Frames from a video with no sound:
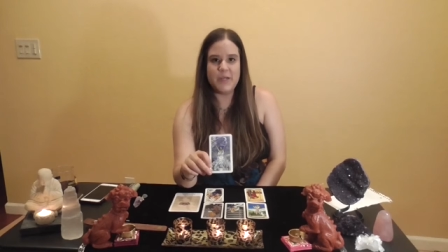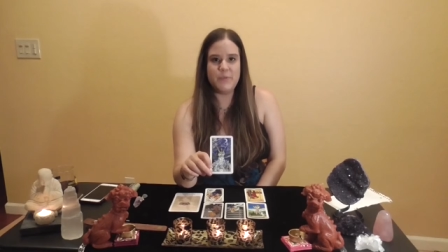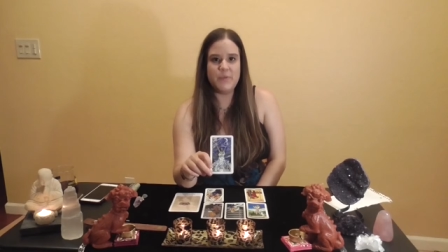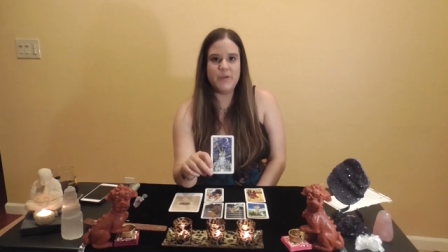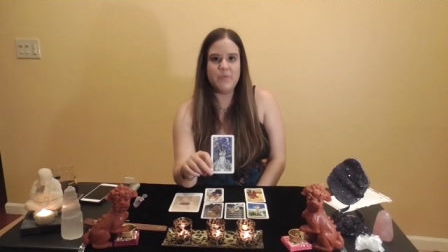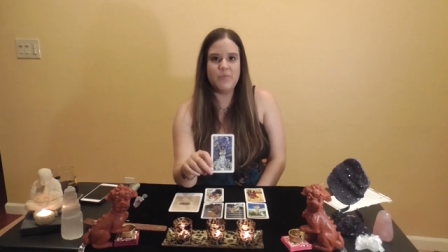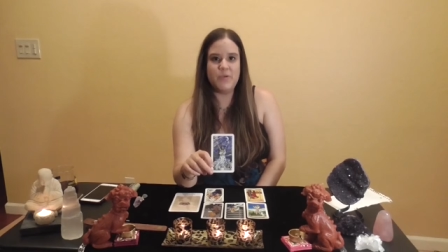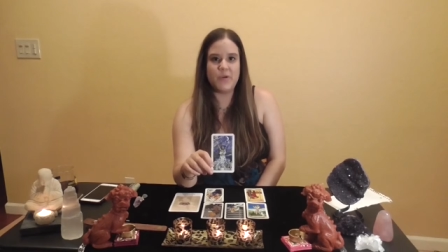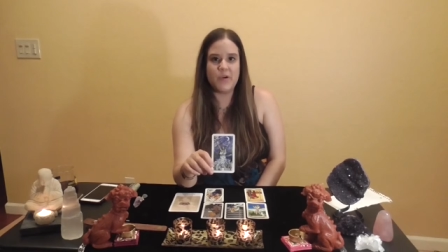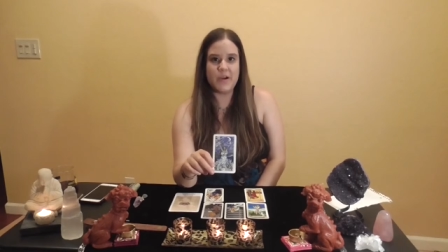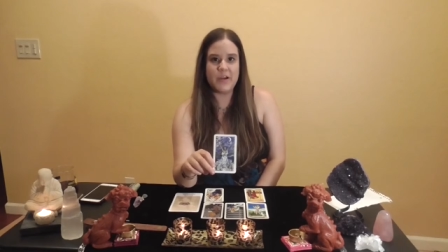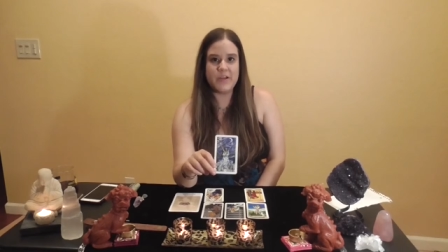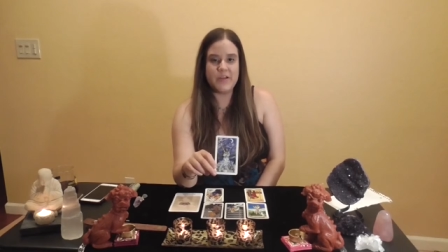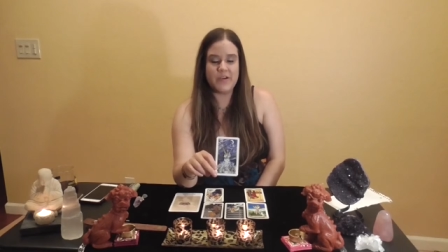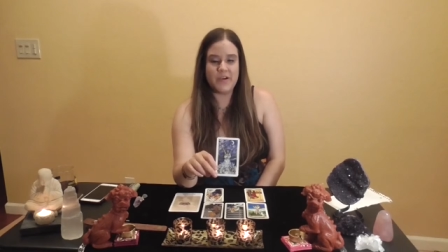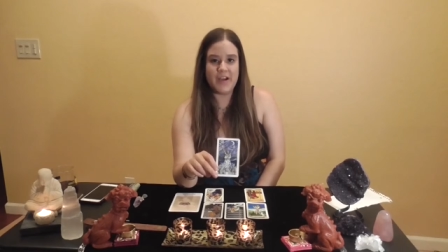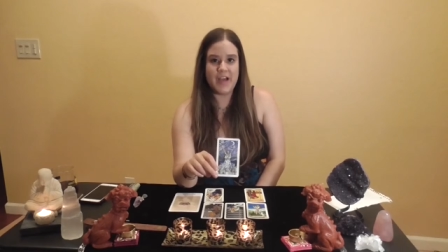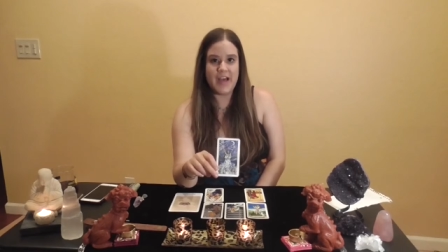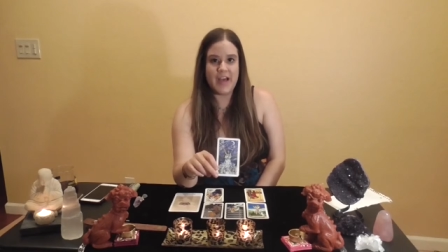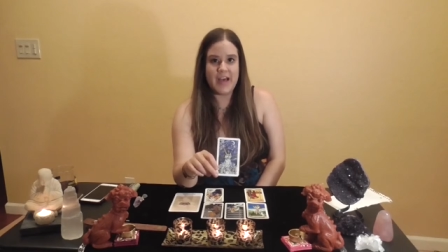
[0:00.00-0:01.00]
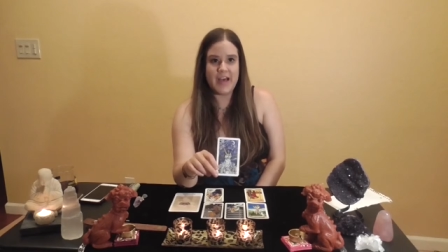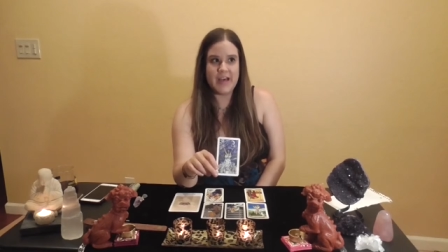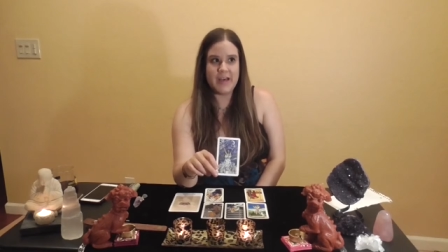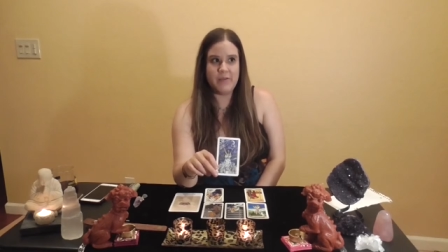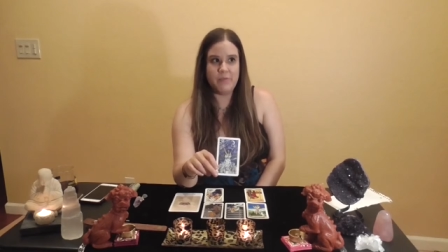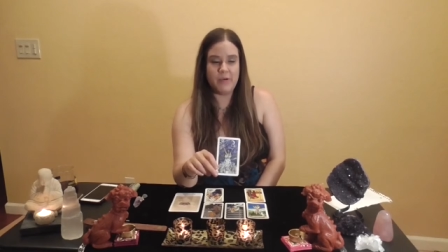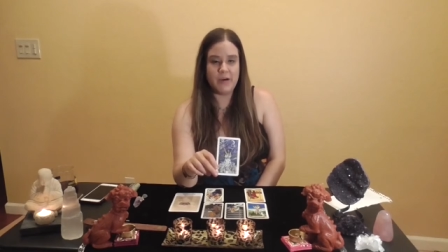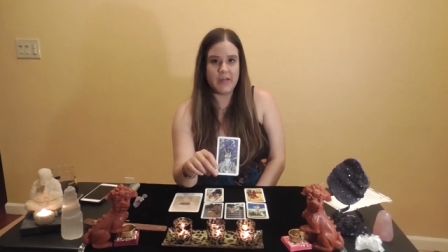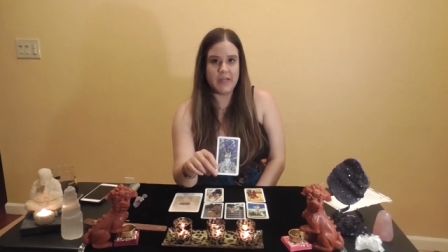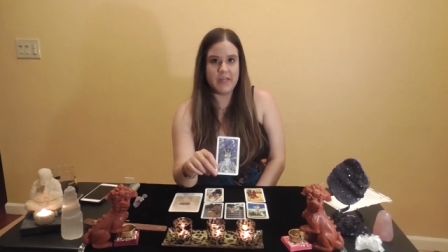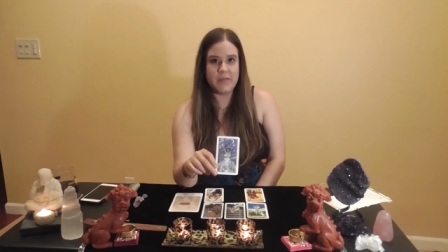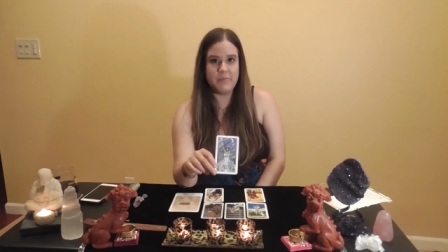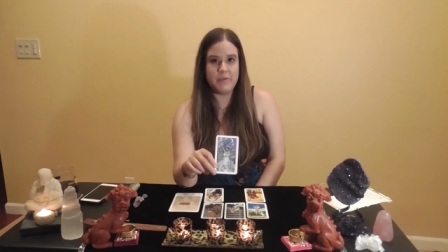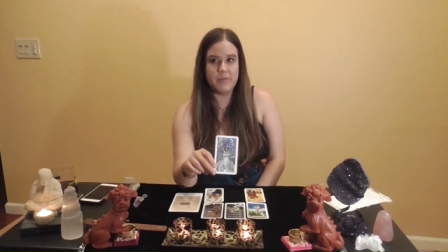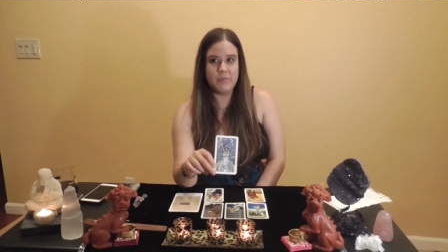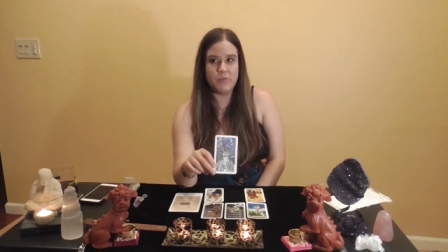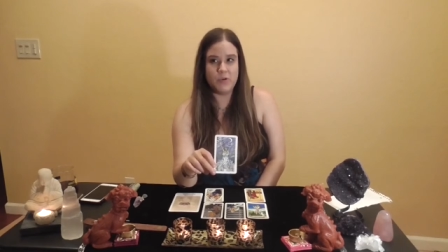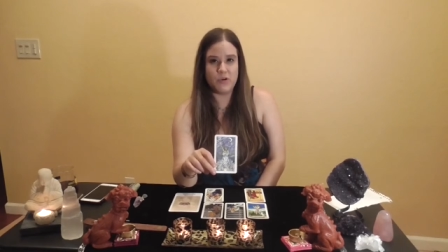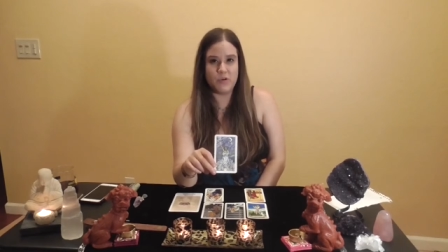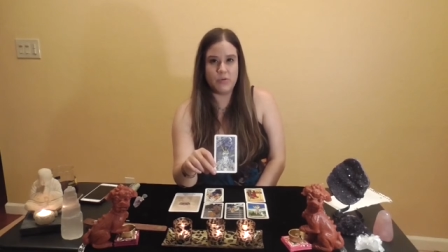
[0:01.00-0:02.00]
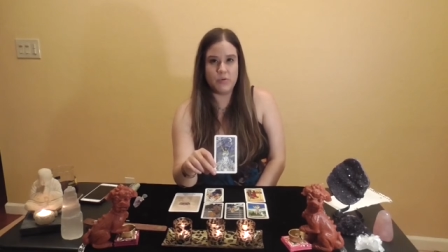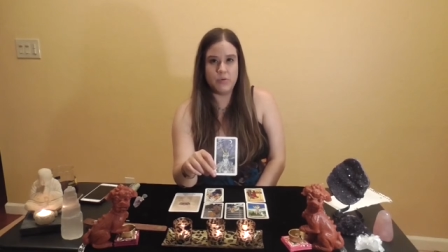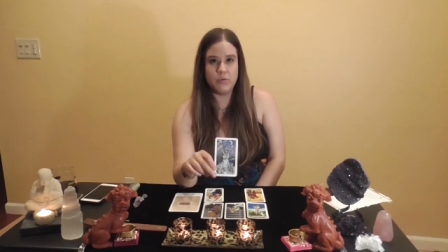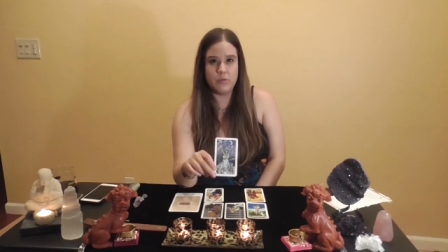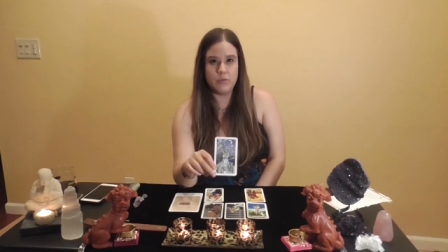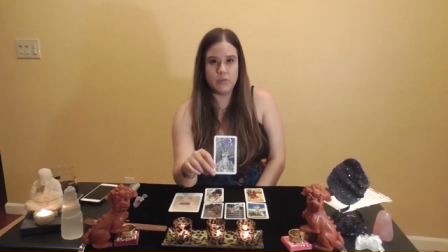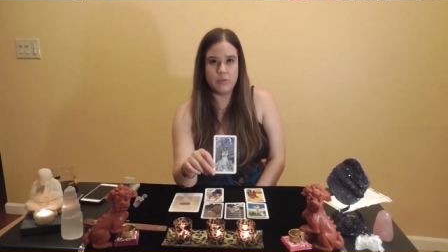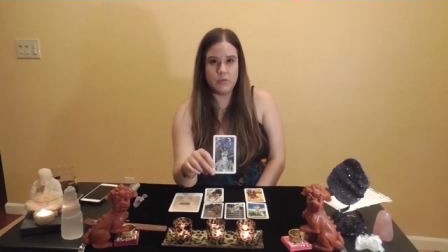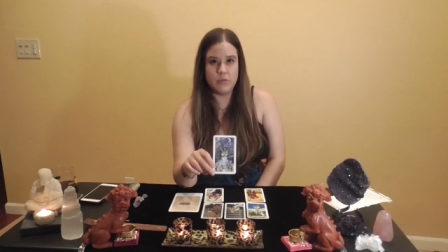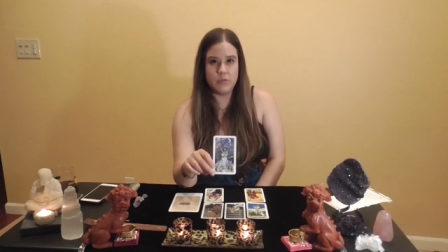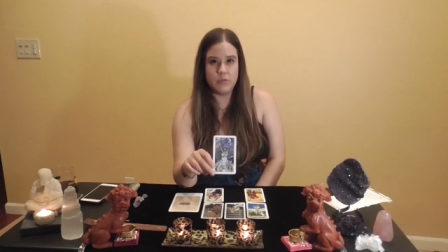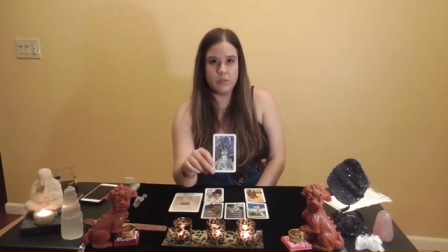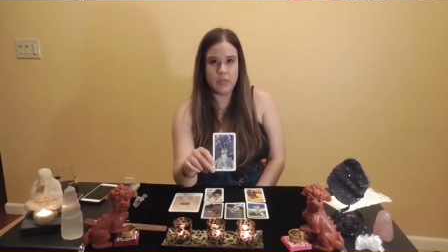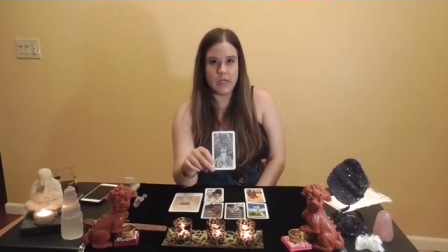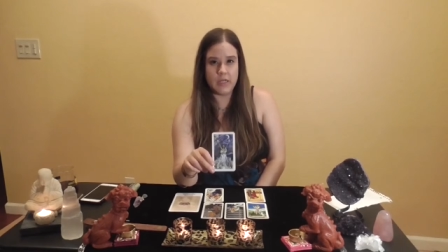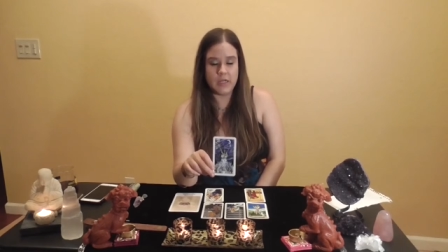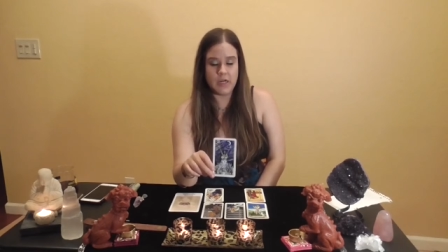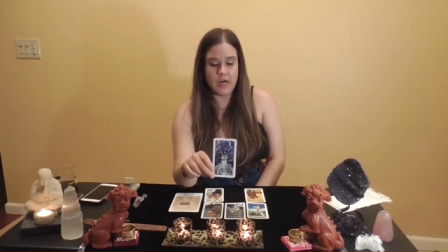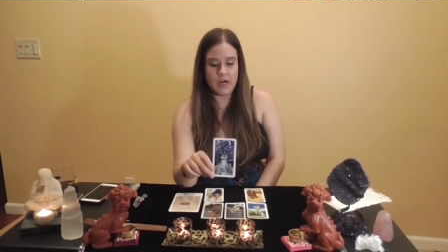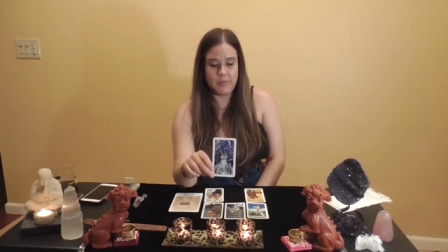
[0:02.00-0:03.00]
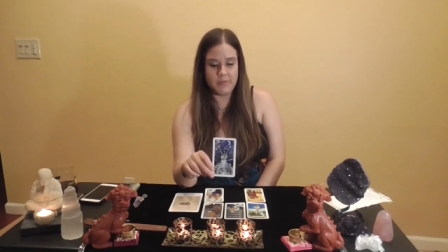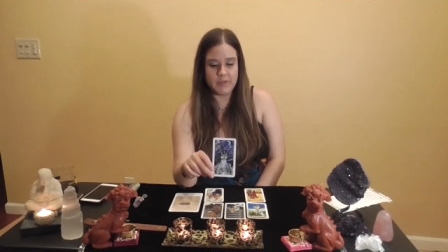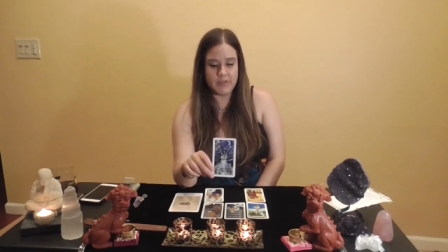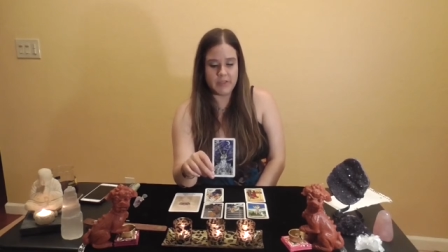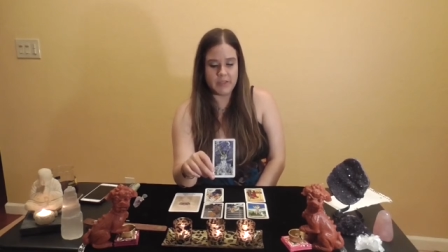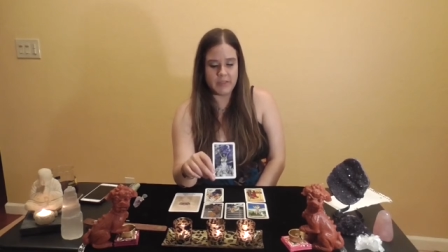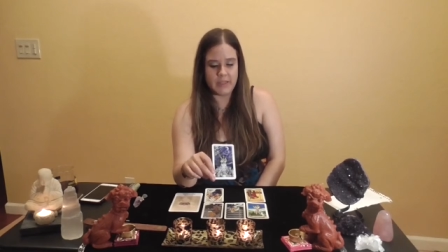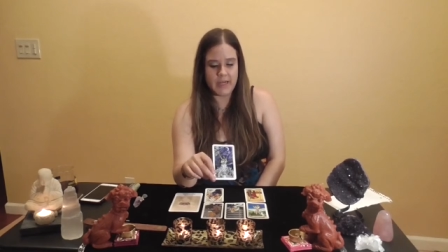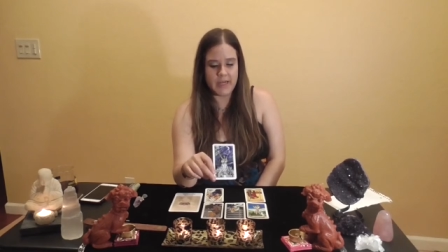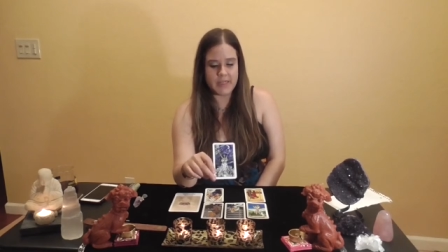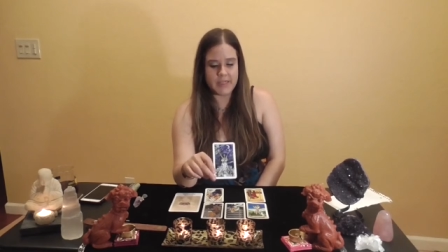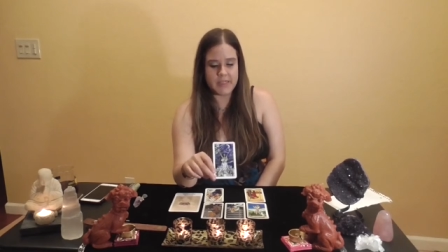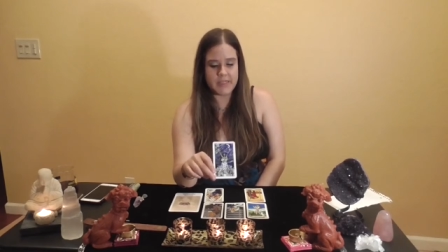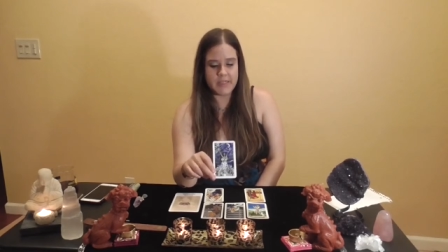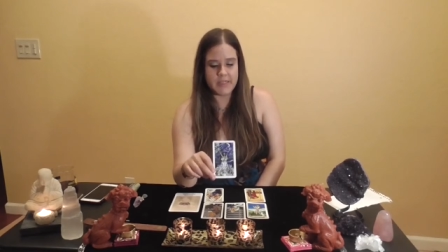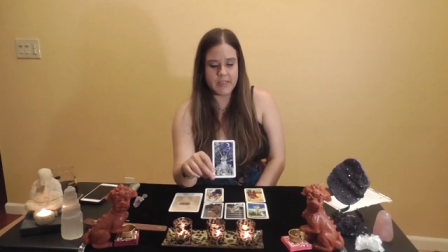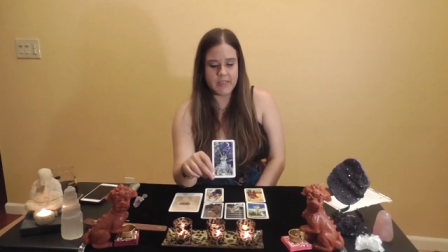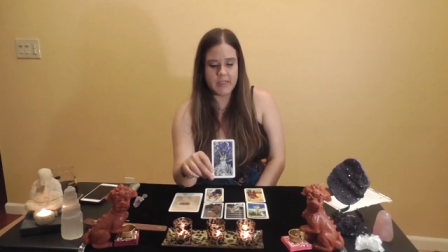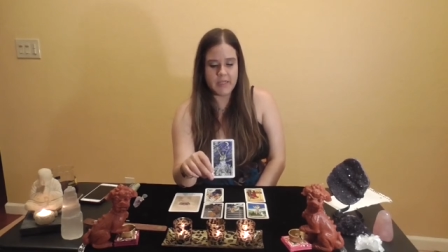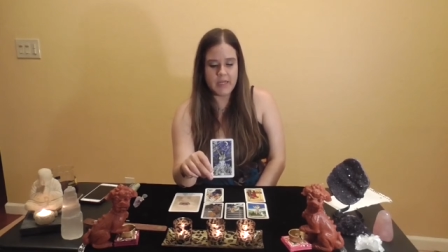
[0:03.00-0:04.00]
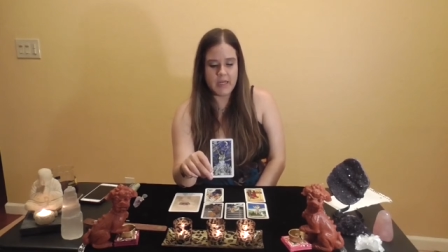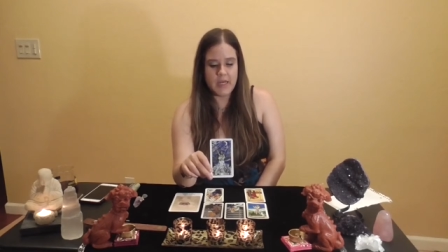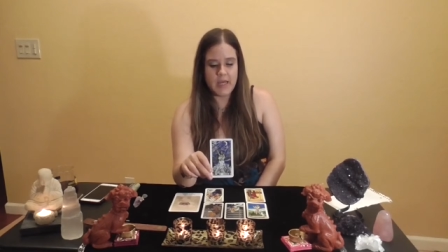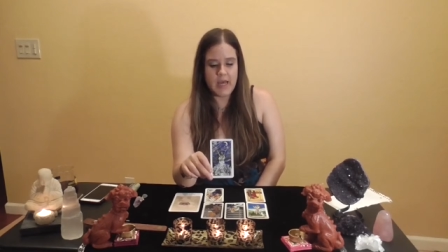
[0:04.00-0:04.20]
to be more in your head, wanting to be more cool and calm and collected.